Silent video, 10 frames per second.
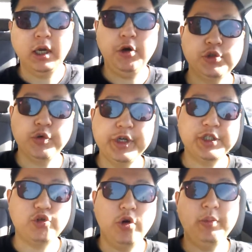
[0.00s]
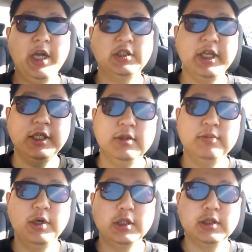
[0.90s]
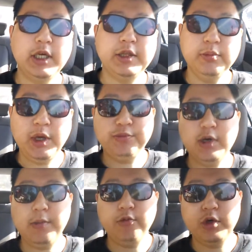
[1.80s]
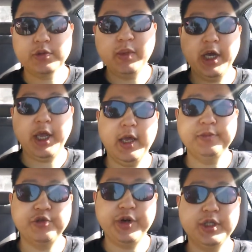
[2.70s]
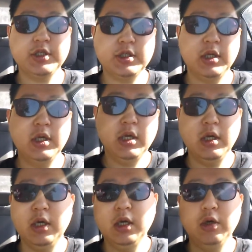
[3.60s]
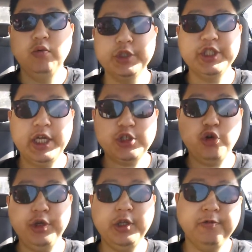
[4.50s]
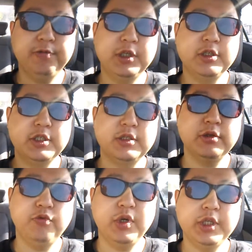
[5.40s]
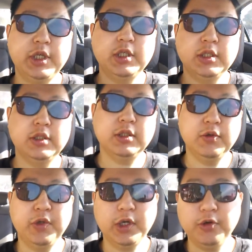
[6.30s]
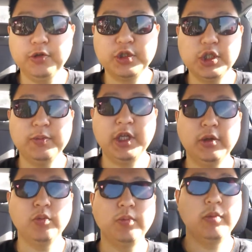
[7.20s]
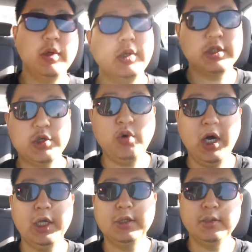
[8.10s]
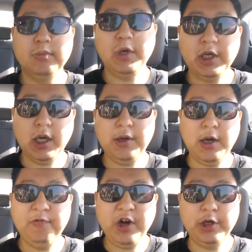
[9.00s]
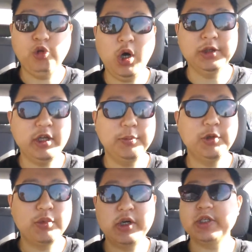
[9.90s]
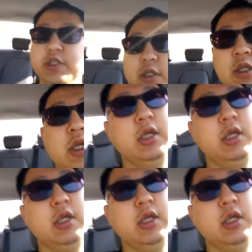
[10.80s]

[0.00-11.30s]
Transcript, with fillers: I was really strong back then, but I think my problem was my hamstrings was not strong enough because when I when I go to gym and squat, my I'm a very quad dominant person,